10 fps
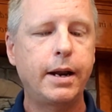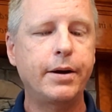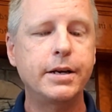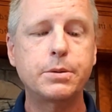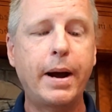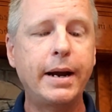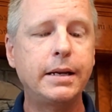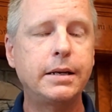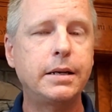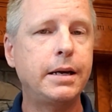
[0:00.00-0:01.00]
Now, his
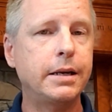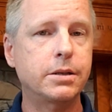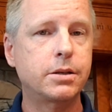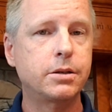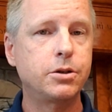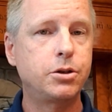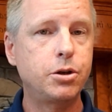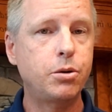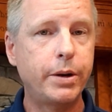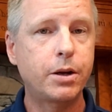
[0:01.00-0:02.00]
mighty deeds
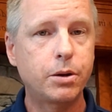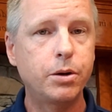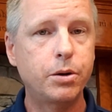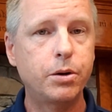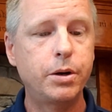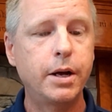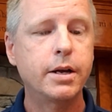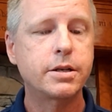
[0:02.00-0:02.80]
do include